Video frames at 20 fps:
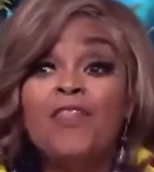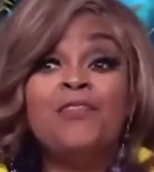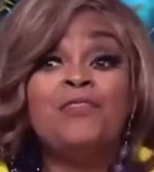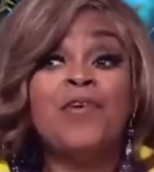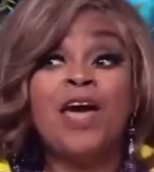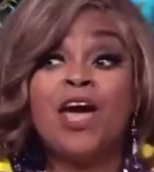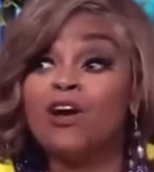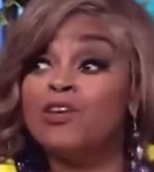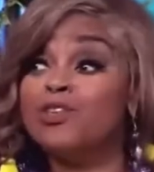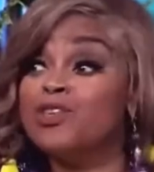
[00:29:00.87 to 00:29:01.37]

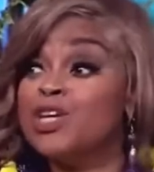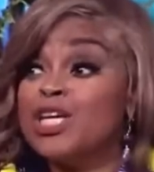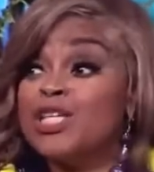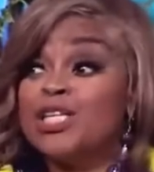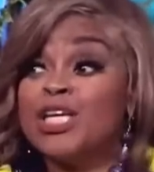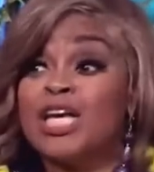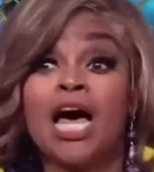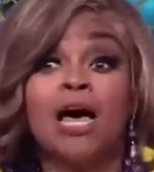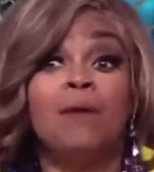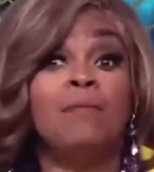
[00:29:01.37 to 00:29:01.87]
They're
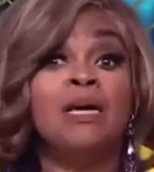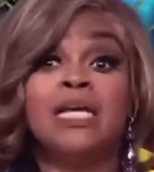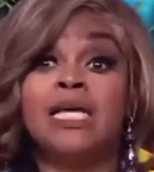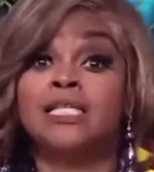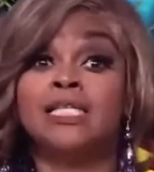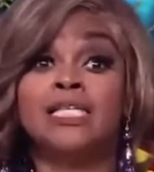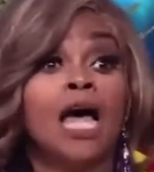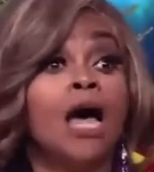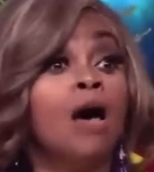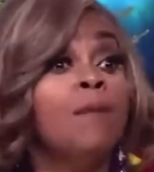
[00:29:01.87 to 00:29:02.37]
just coming.
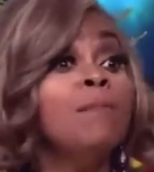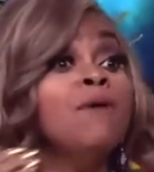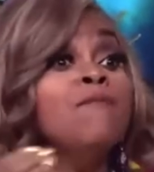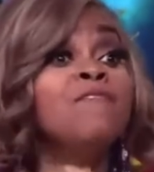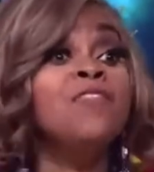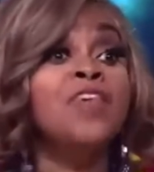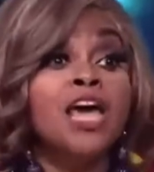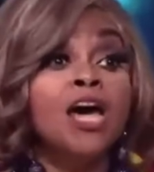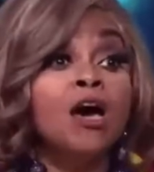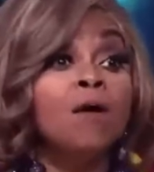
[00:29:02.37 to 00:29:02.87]
Some of
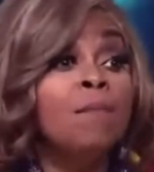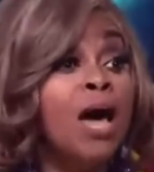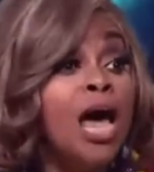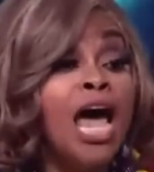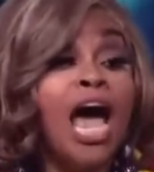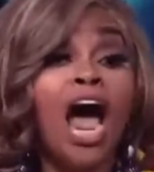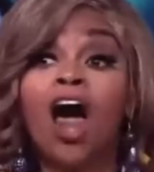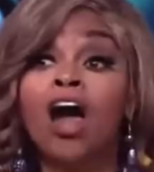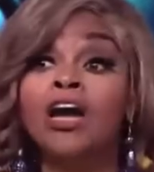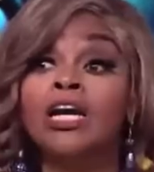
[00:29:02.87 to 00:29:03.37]
them
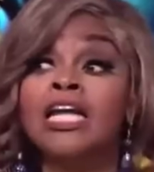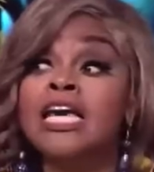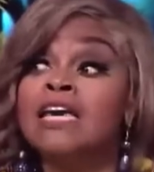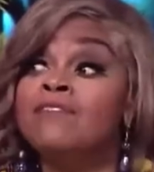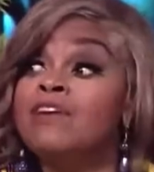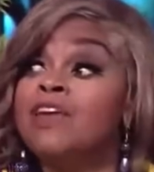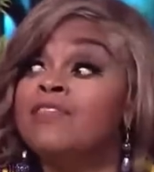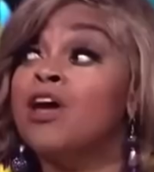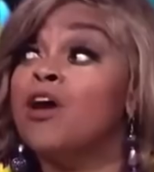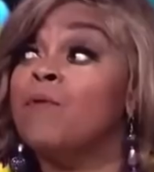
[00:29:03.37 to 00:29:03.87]
are
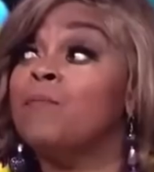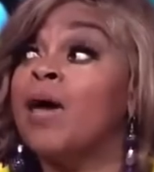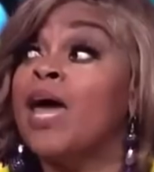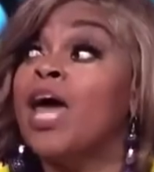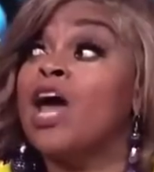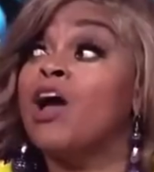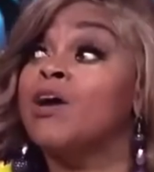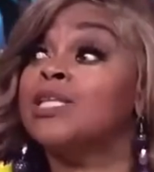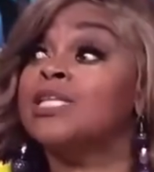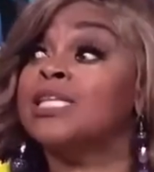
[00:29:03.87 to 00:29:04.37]
leaving
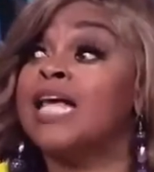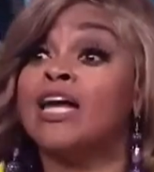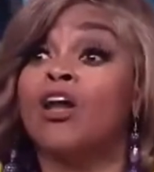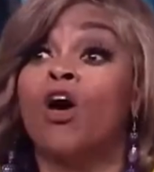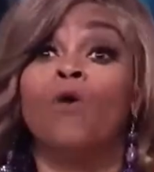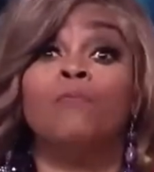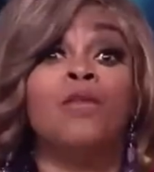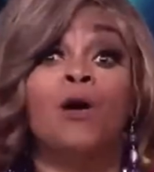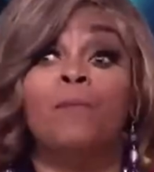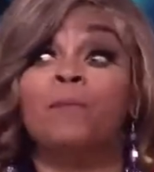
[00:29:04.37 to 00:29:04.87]
parents at
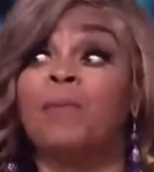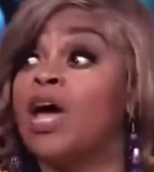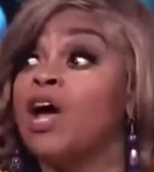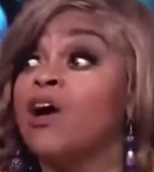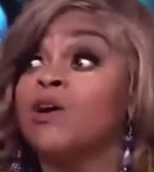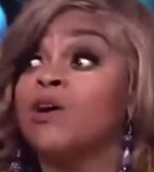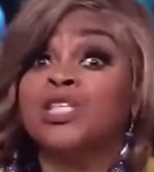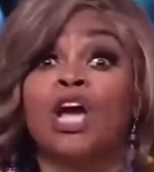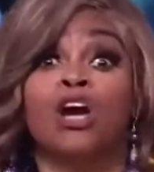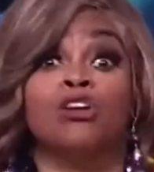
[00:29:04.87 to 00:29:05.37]
home. Their
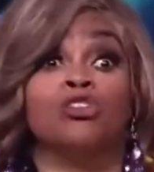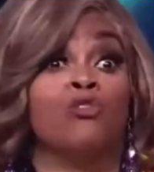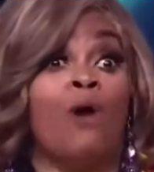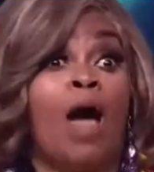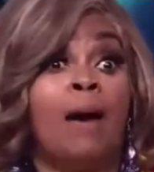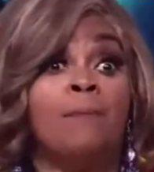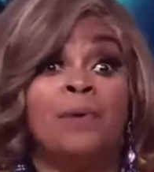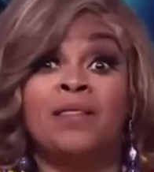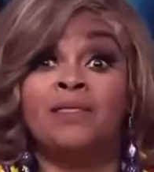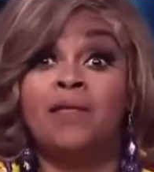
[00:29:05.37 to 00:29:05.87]
parents are
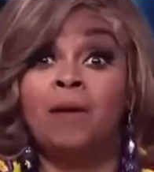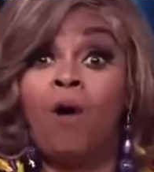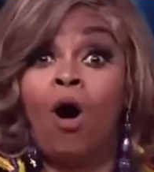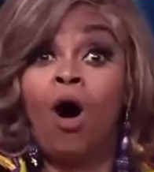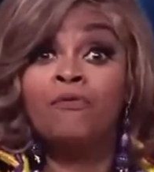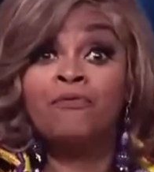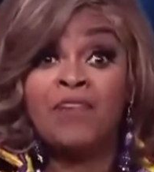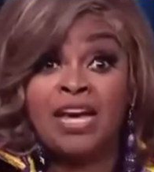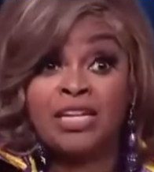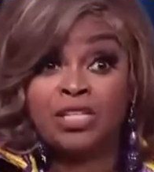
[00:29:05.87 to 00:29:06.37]
dropping them
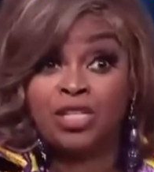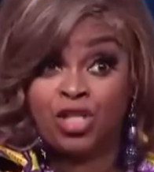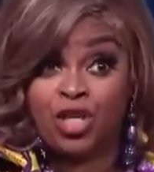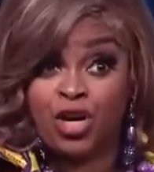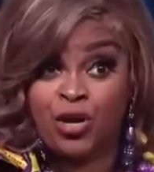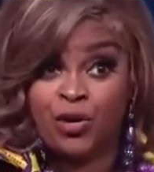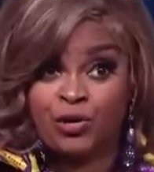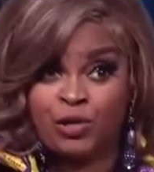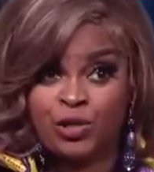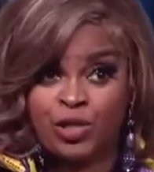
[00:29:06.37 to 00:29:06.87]
off at
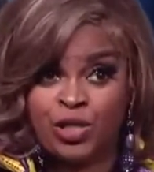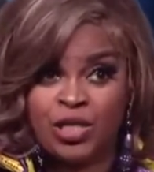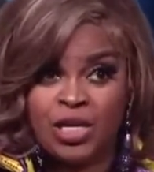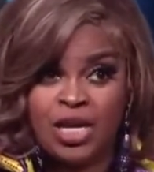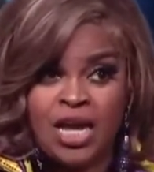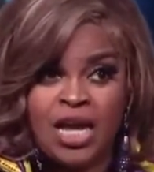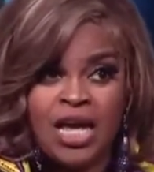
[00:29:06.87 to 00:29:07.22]
church.